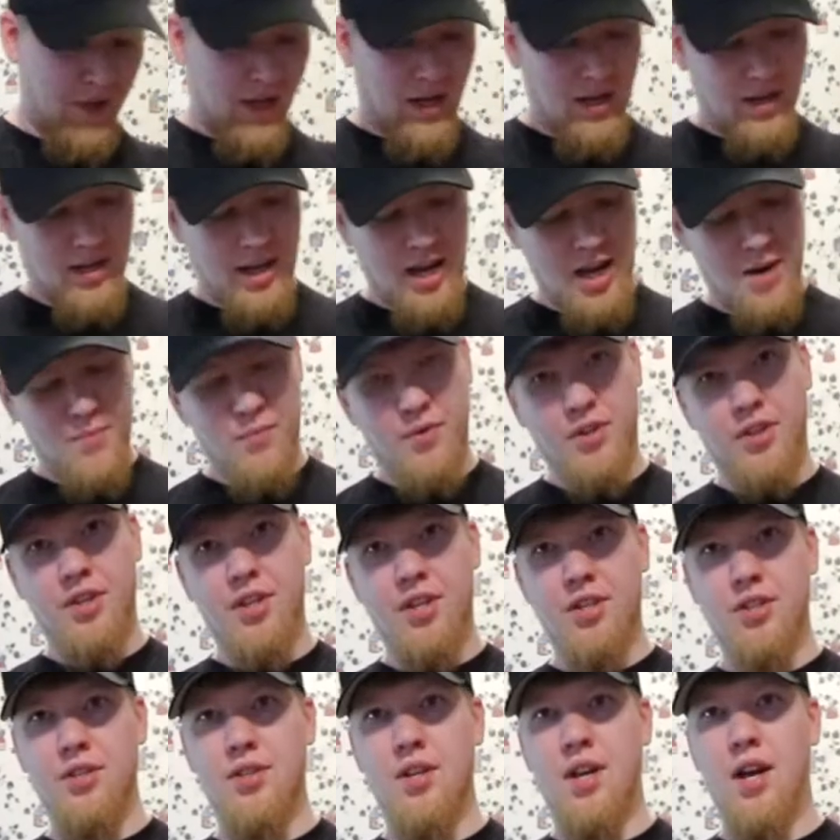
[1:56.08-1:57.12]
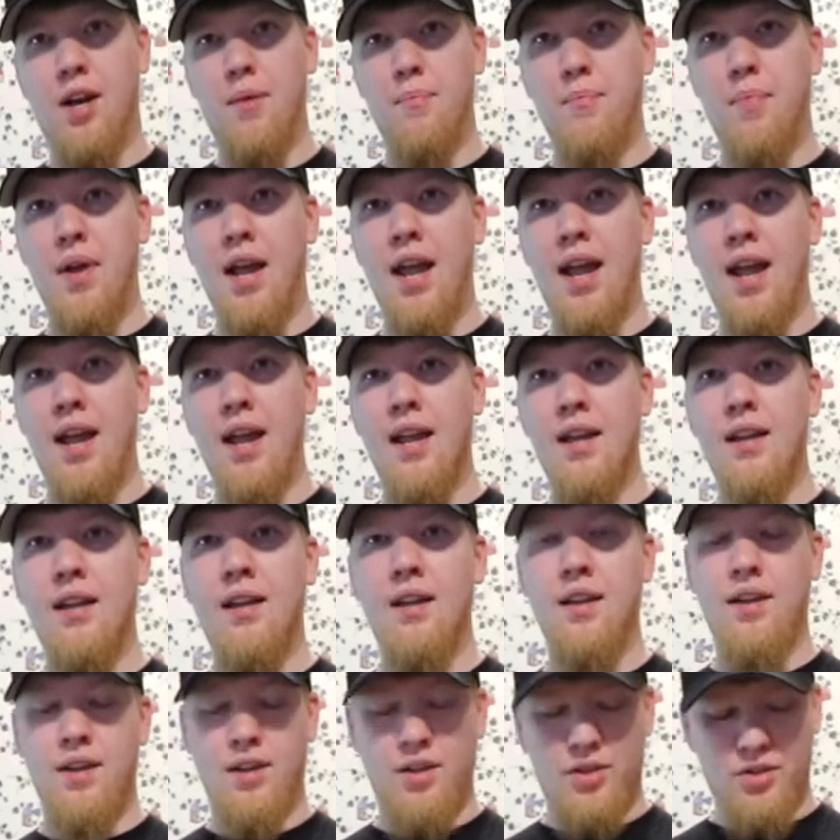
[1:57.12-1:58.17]
It came with this bag
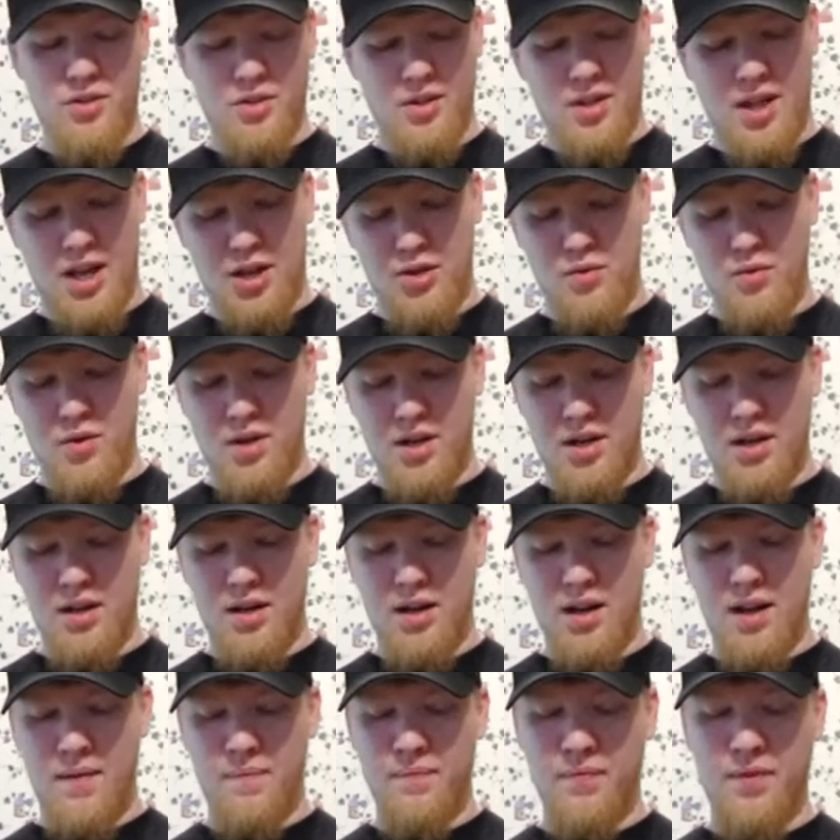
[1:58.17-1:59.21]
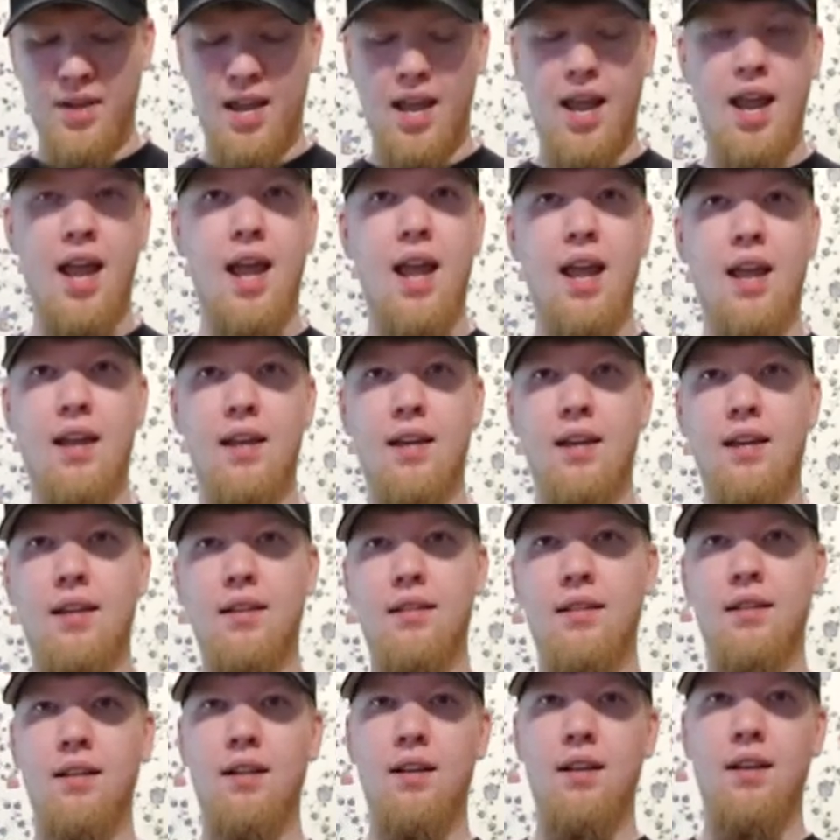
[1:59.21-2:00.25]
so that you can hang
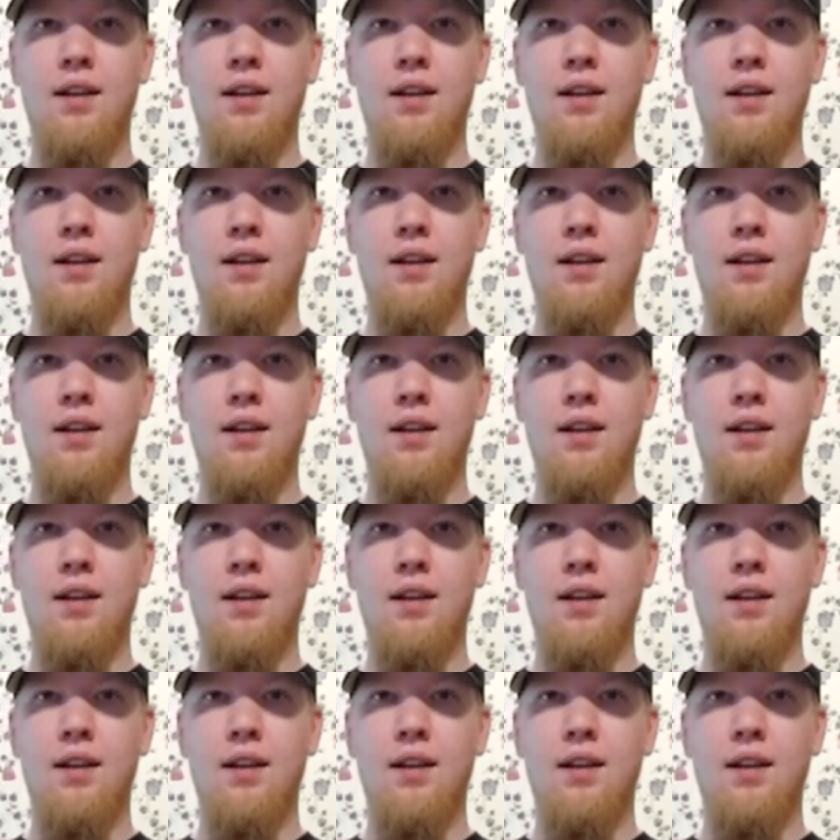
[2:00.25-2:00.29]
it.